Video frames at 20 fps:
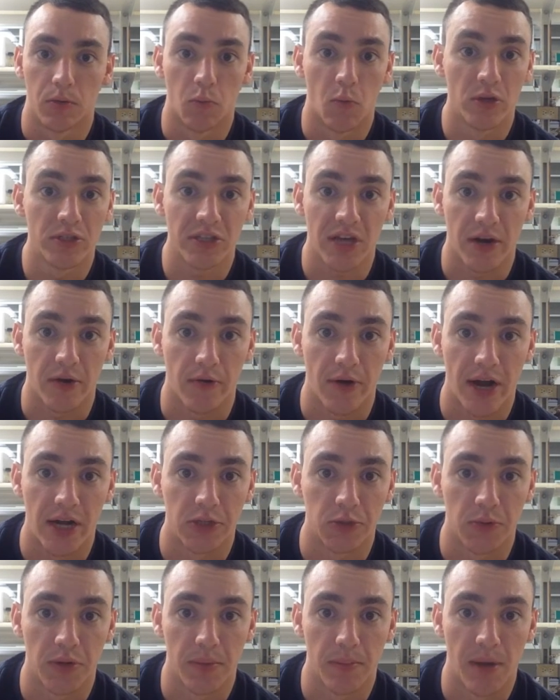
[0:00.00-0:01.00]
Once I
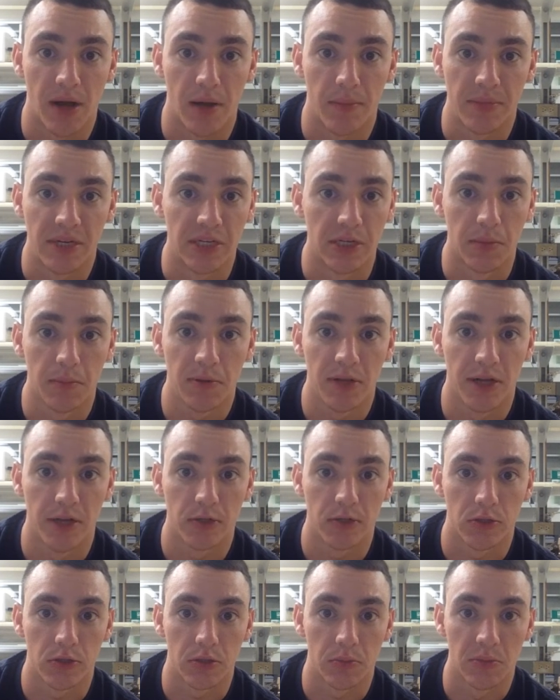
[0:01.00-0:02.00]
graduate, my immediate
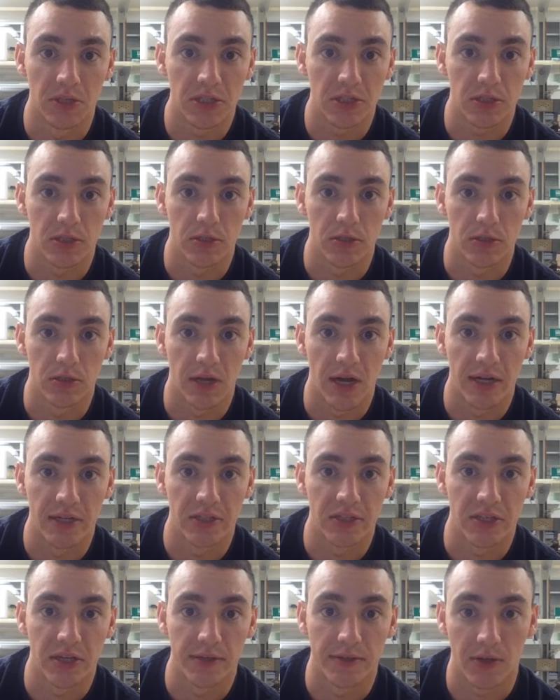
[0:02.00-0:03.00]
plans are to commission in the
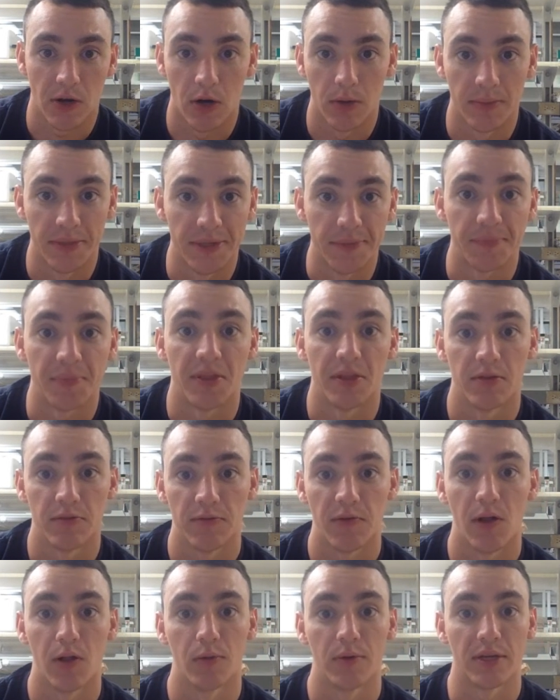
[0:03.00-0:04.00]
United States Army, and then
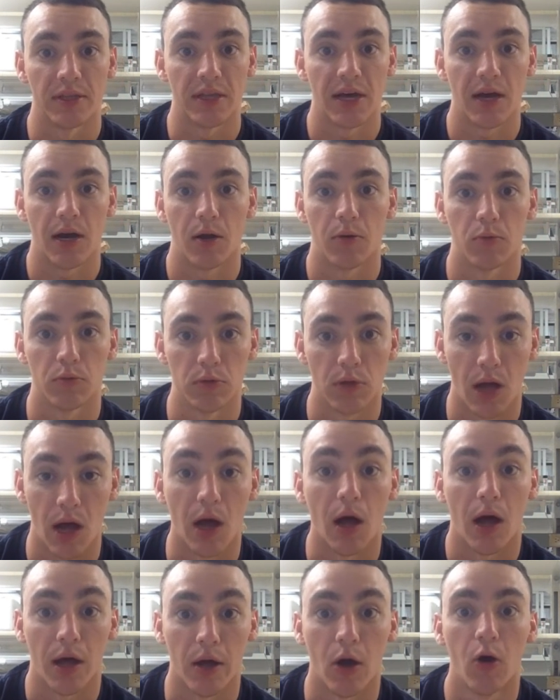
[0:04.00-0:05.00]
following that,
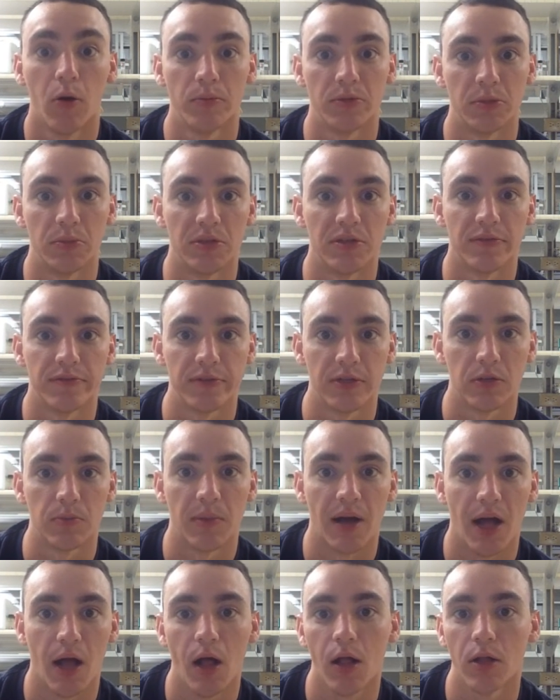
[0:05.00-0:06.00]
I hope to be a
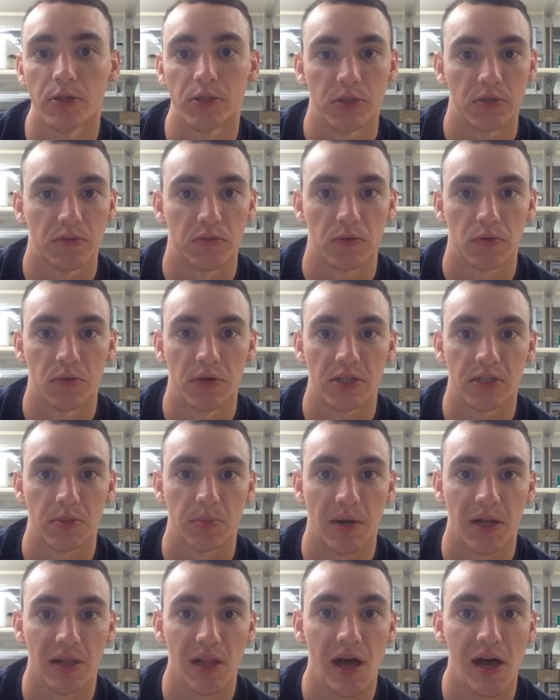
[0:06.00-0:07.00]
field biologist for the rest
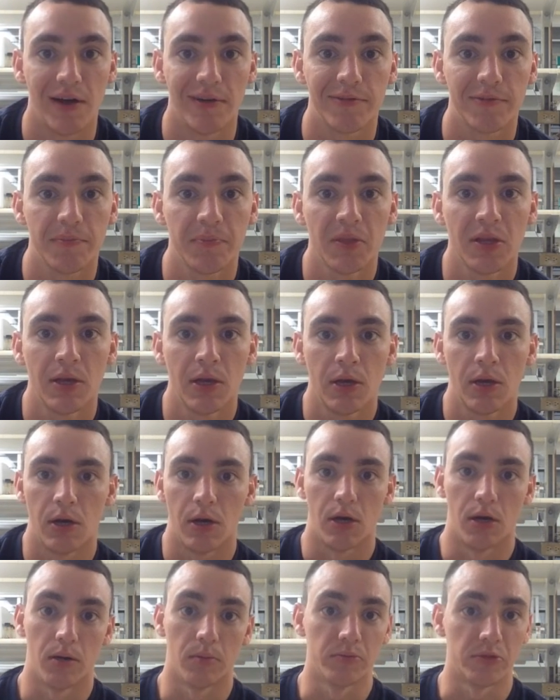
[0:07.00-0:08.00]
of my life.
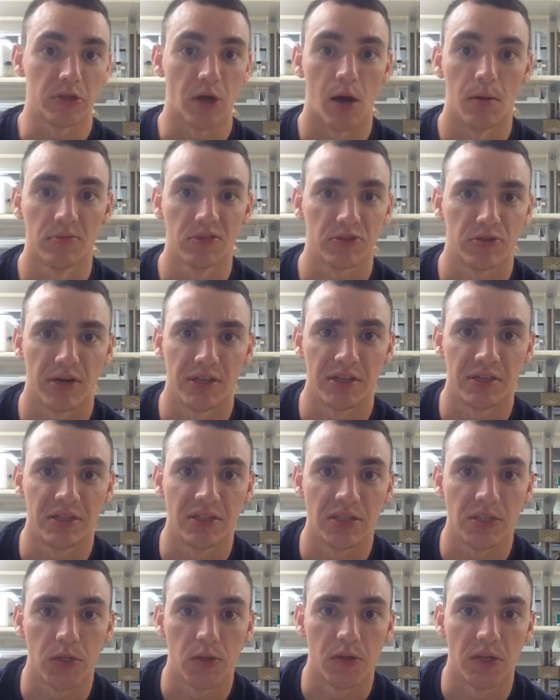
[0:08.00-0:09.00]
The common thread that
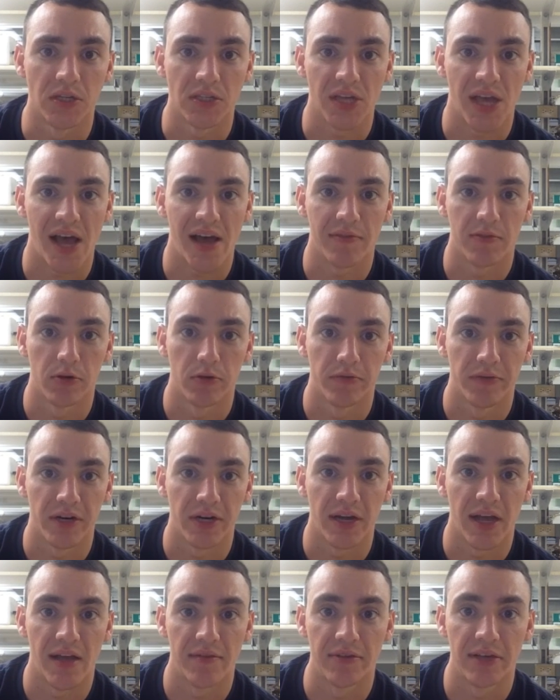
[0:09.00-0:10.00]
these two things have are a
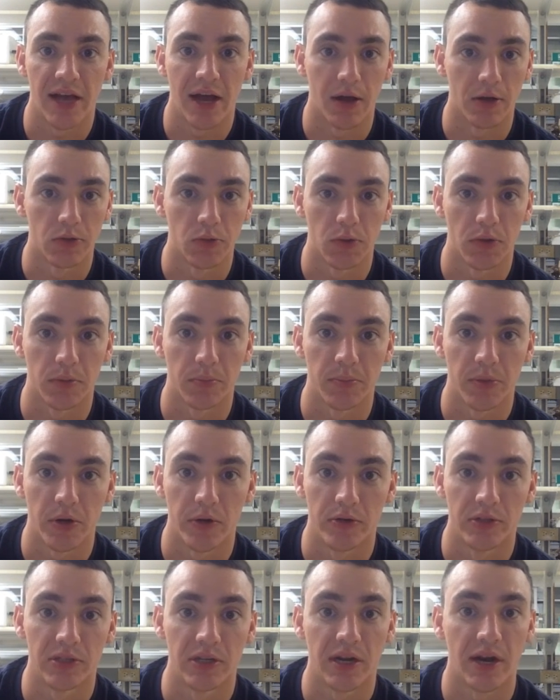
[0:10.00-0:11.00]
very heavy outdoor
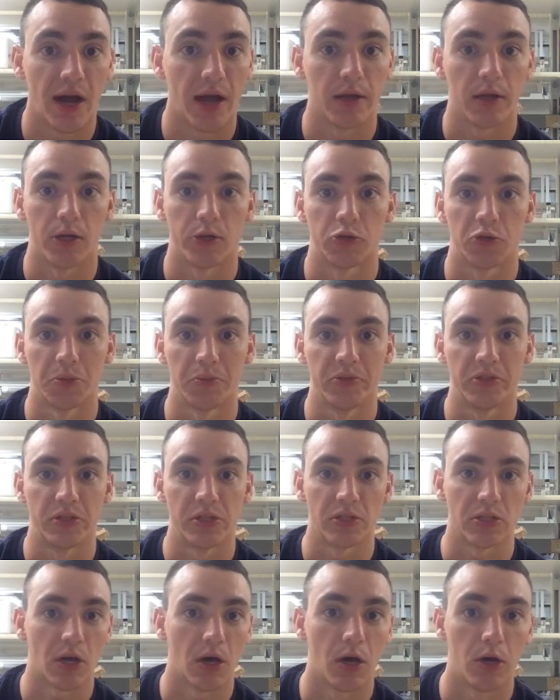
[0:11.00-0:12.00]
component, and I attribute
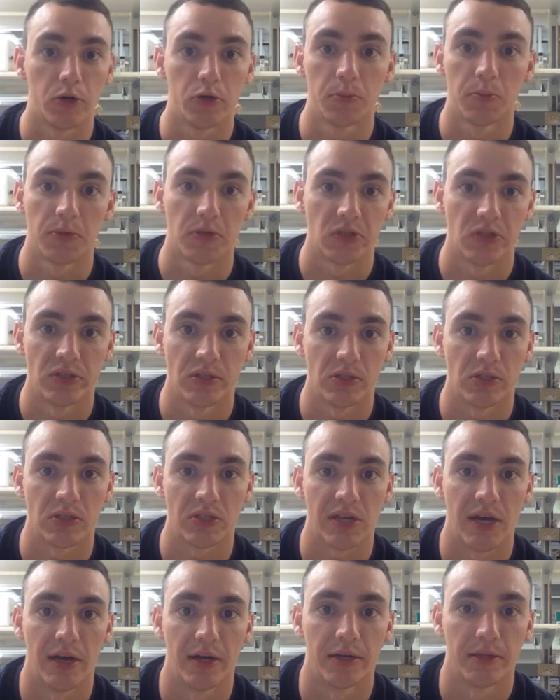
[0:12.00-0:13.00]
this 100% to
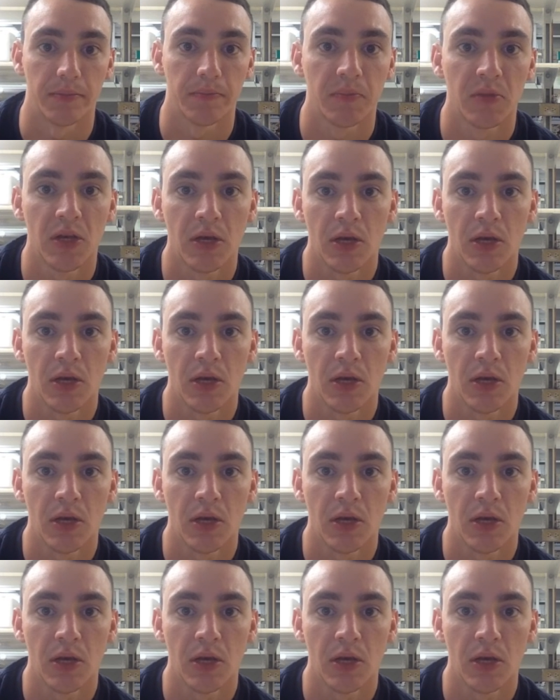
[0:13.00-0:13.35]
scouting.